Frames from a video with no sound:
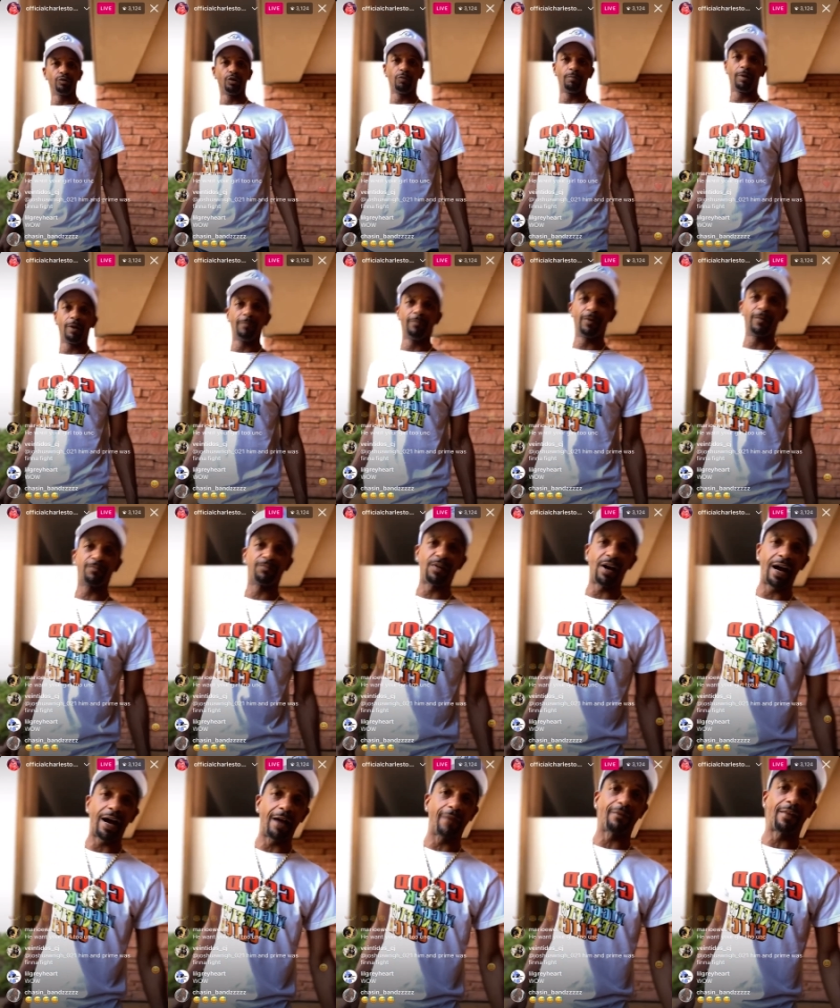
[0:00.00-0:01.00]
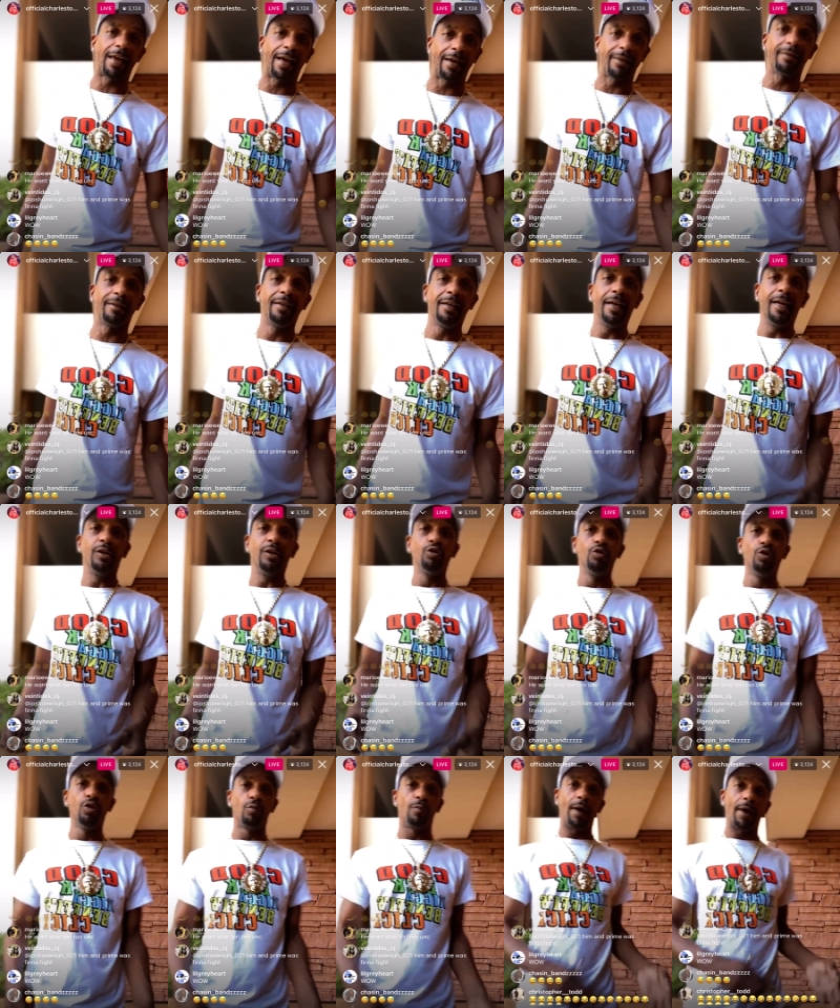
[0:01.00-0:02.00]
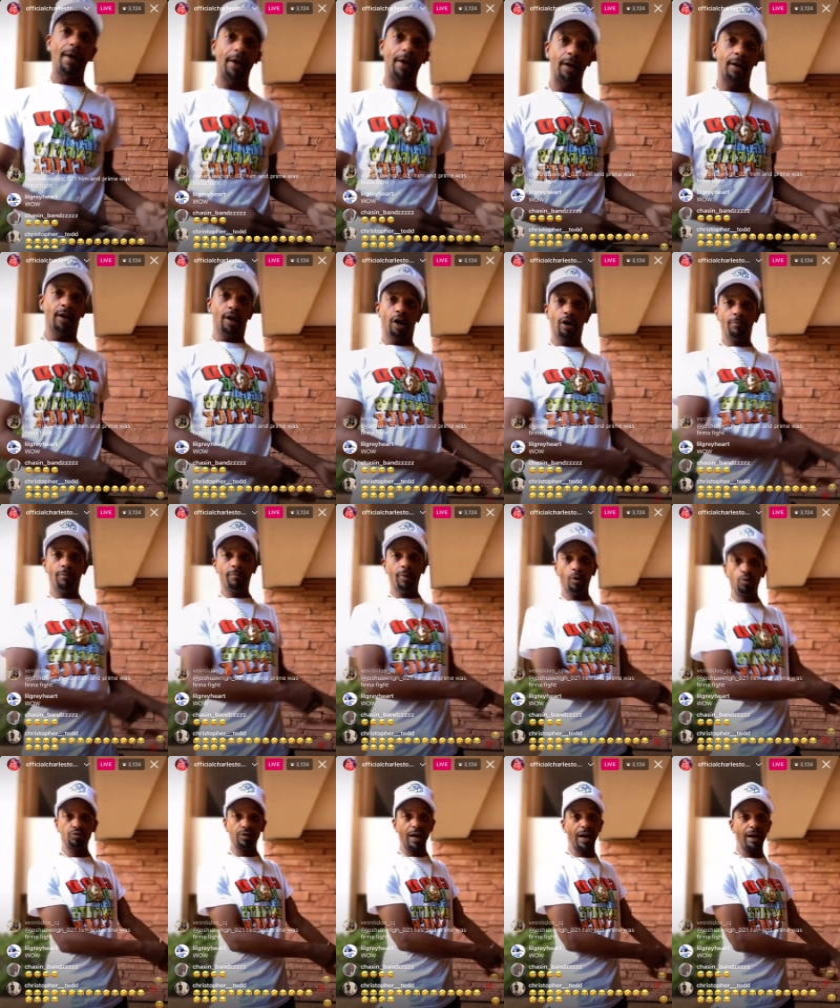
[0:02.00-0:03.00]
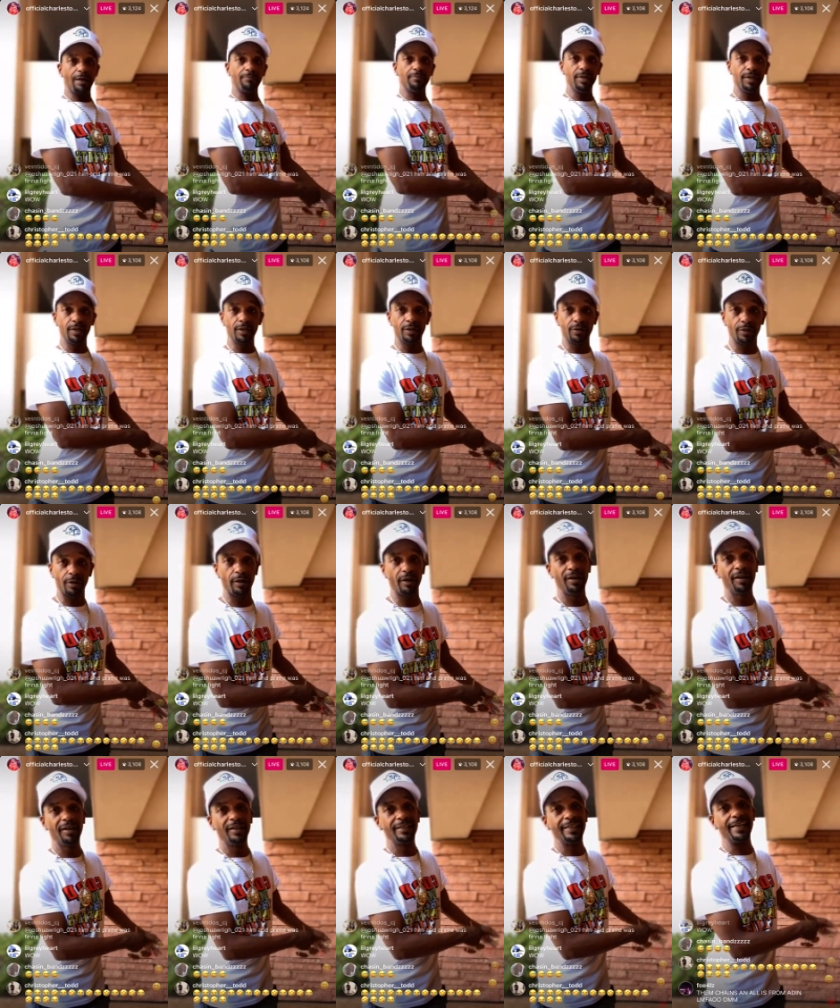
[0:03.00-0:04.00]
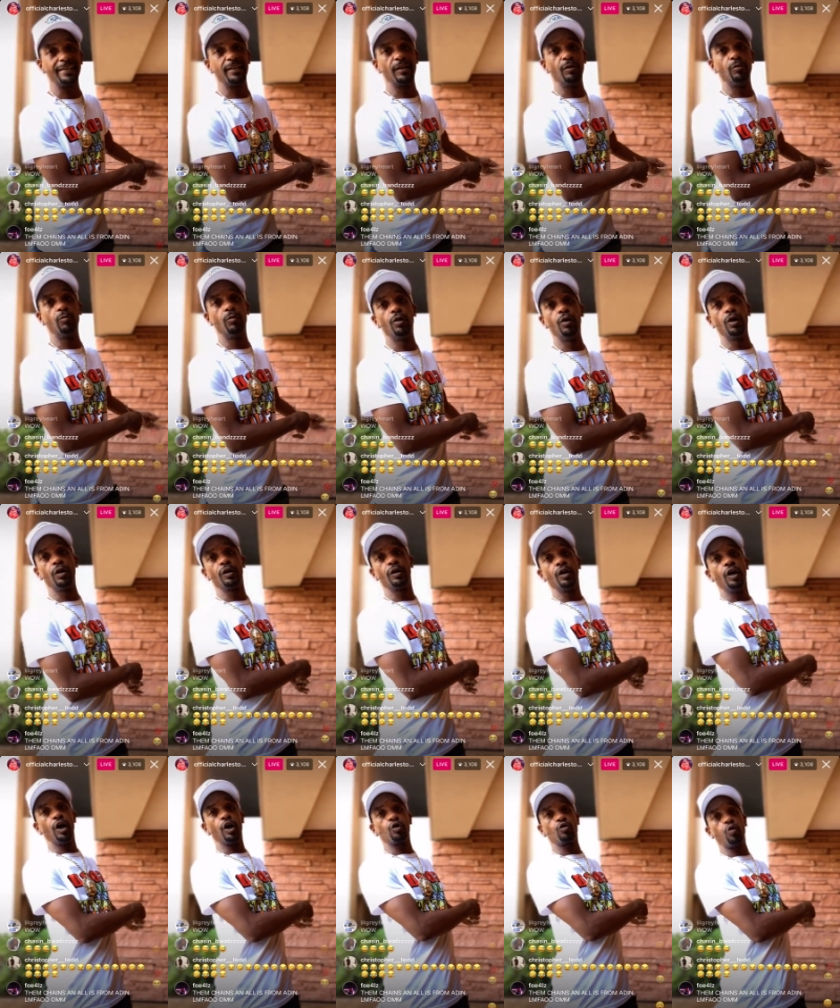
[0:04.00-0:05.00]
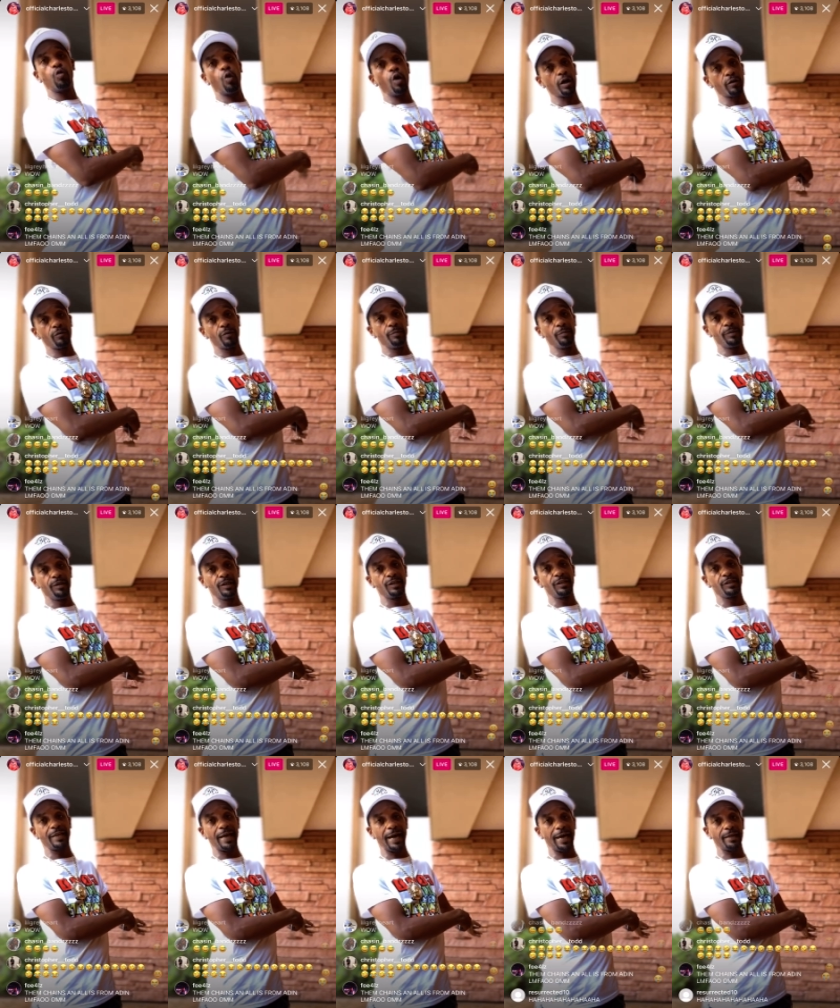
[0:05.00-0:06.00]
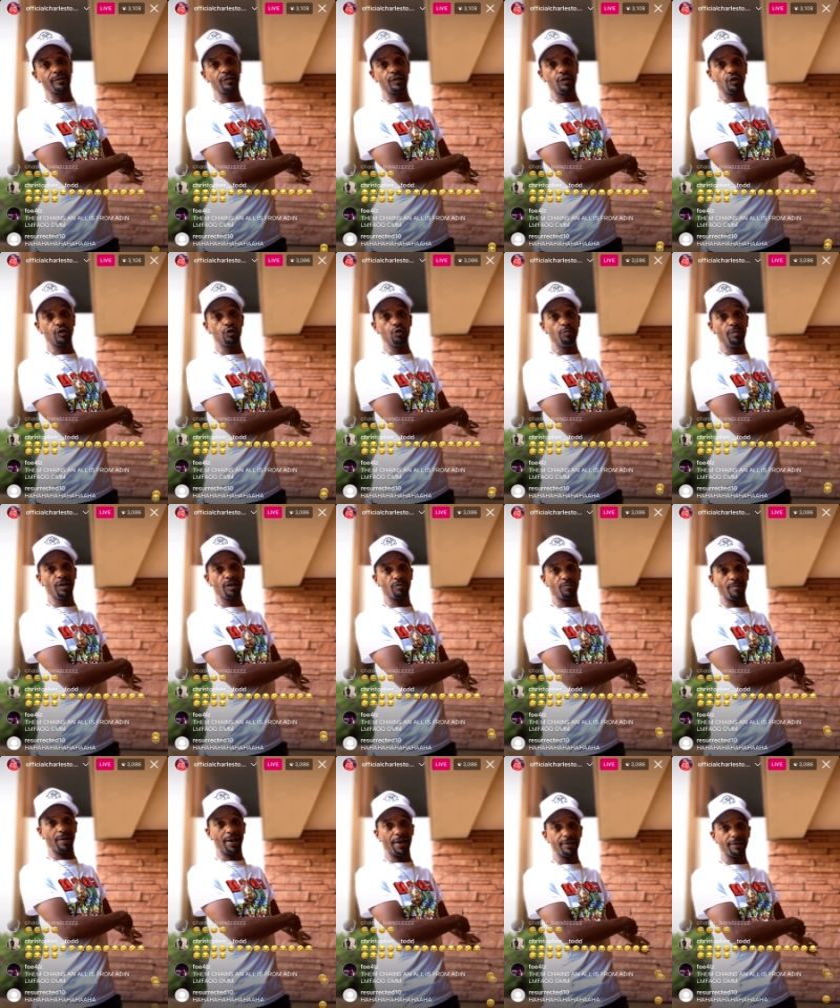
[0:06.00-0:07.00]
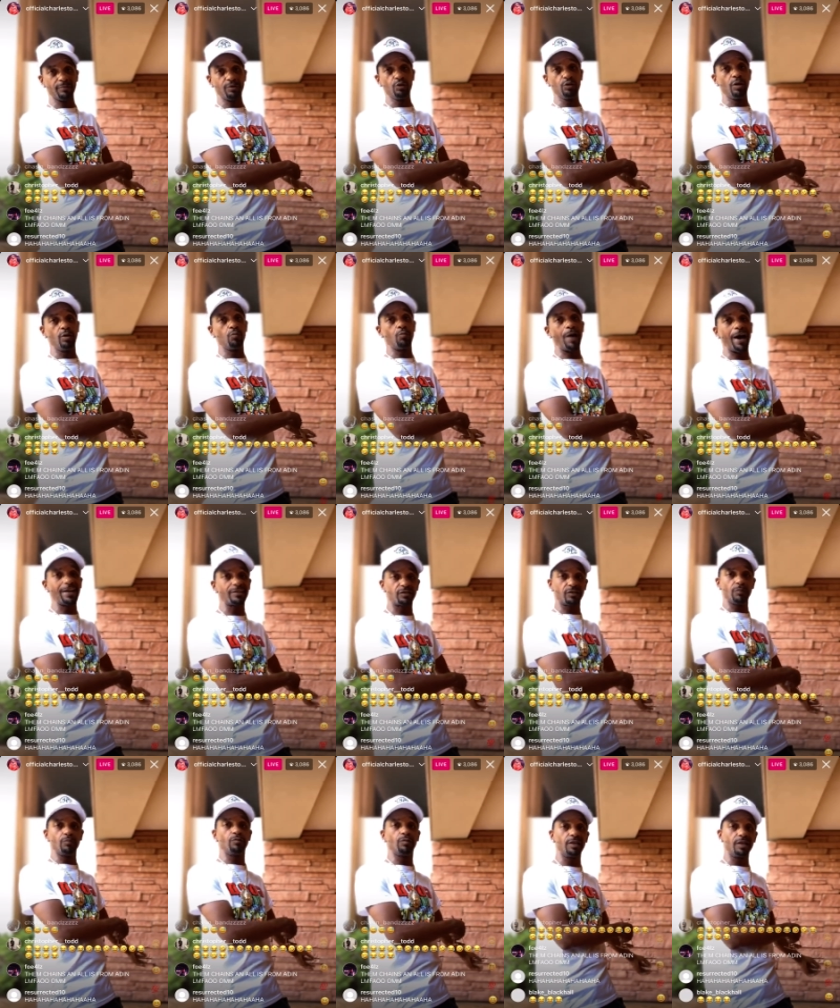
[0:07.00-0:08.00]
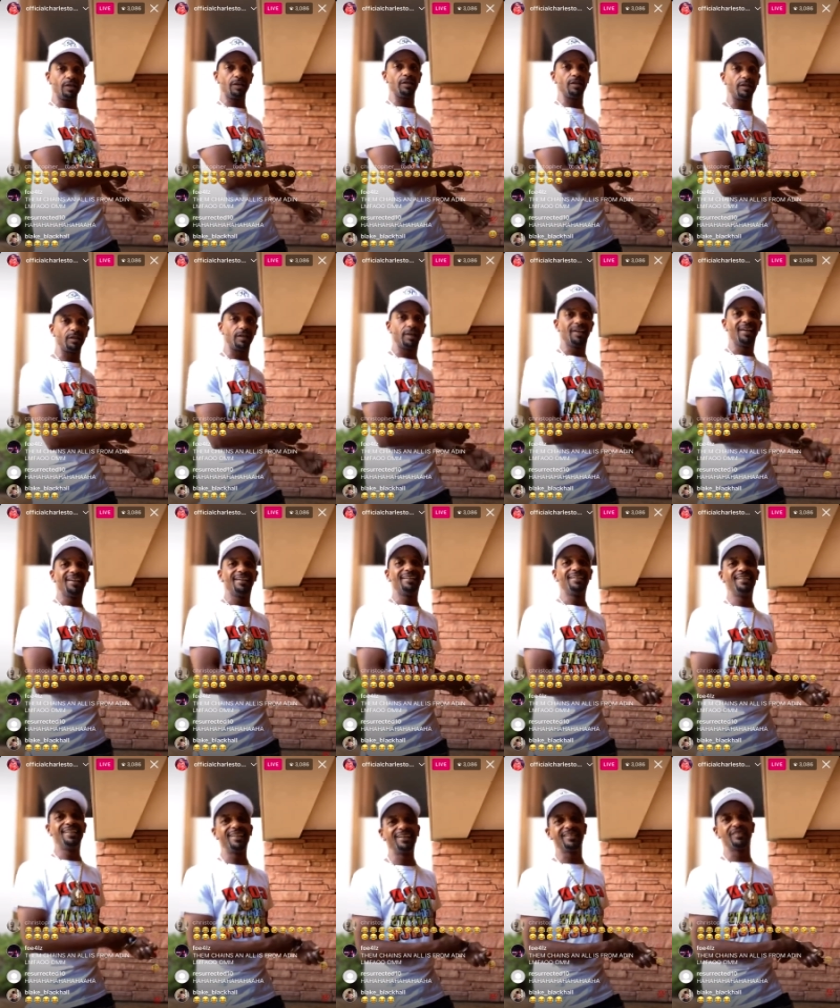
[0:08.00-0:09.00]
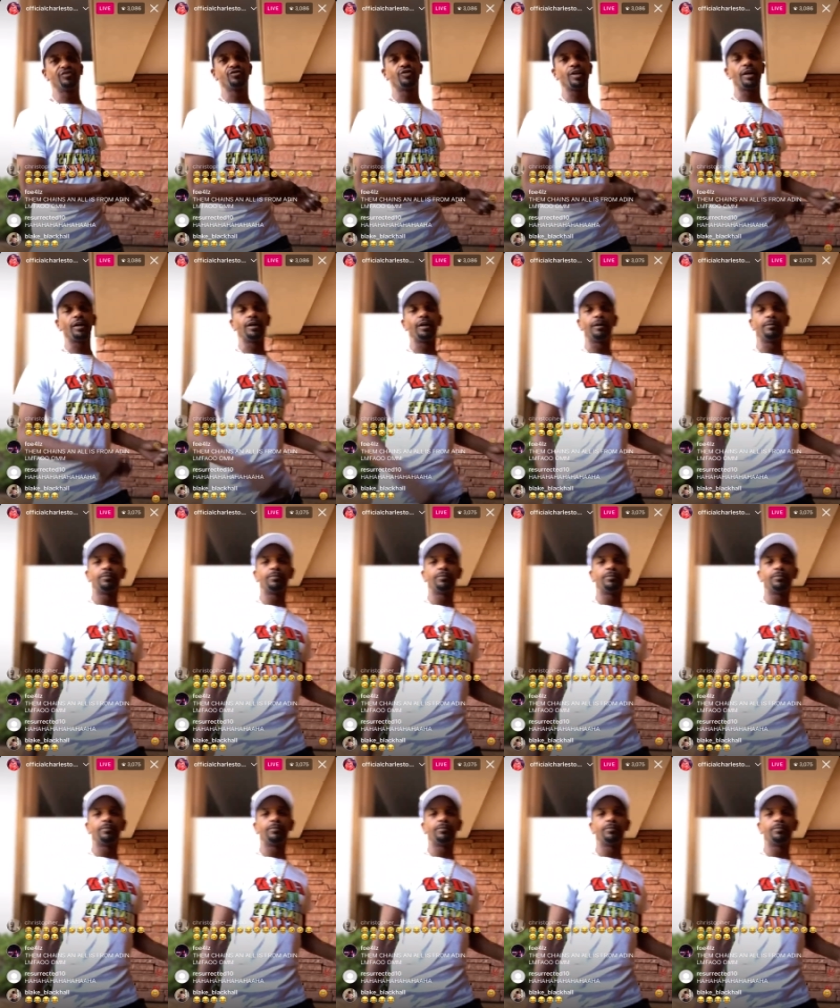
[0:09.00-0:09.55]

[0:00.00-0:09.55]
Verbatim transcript: losing no motherfucking five thousand, and you around a multi-millionaire that done won a quarter of a million dollars since you been around him. You done watched him win this. Nigga, shut